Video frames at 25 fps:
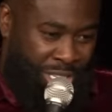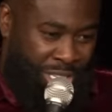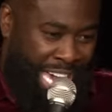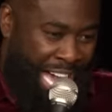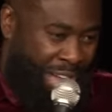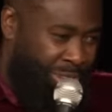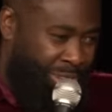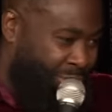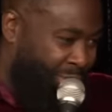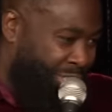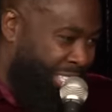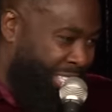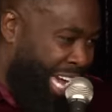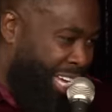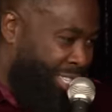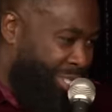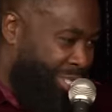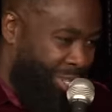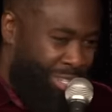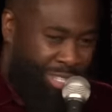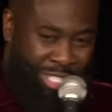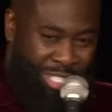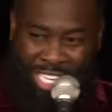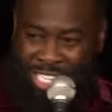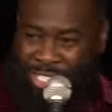Council tax
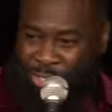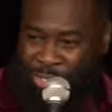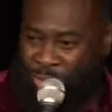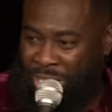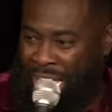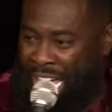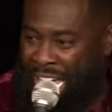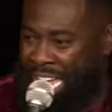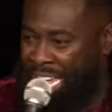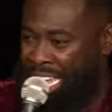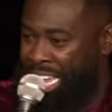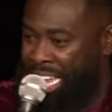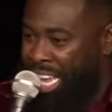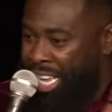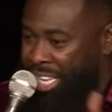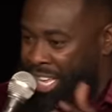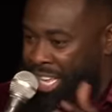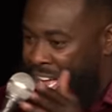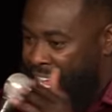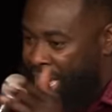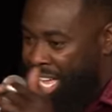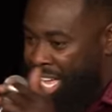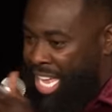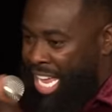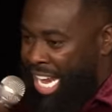on this day,
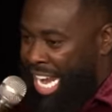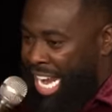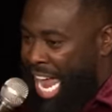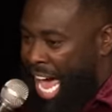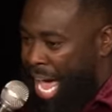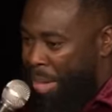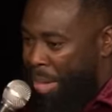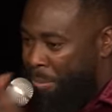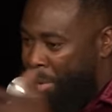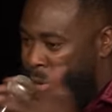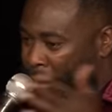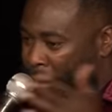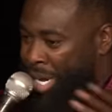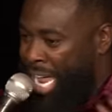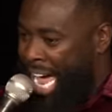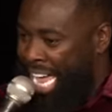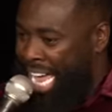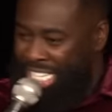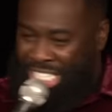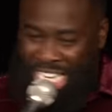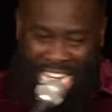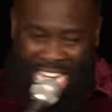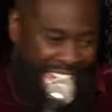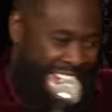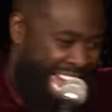light bill
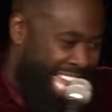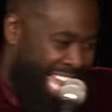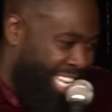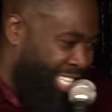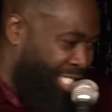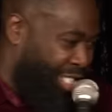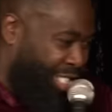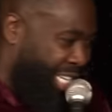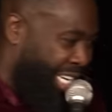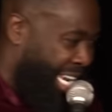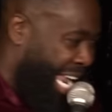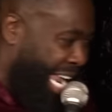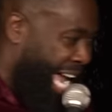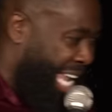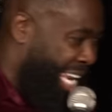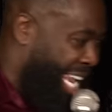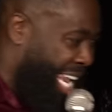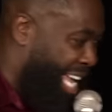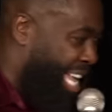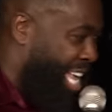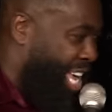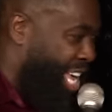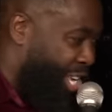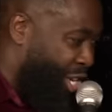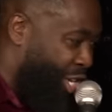that day, energy like
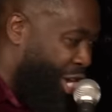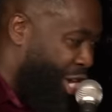that.